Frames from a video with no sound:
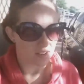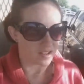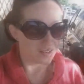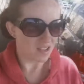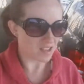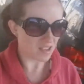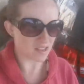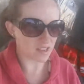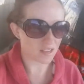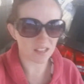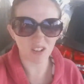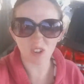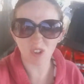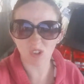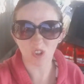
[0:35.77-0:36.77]
and I
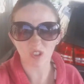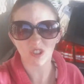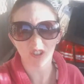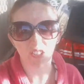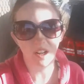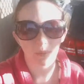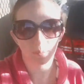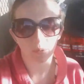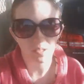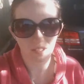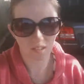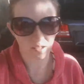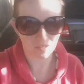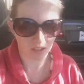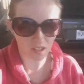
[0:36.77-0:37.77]
gotta go grocery shopping
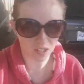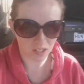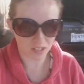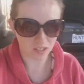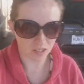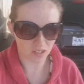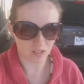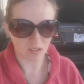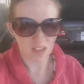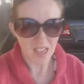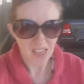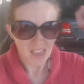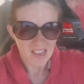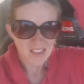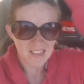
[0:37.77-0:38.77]
and stuff today. So
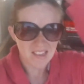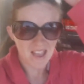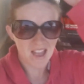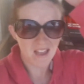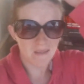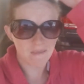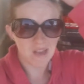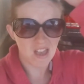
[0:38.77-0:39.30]
yay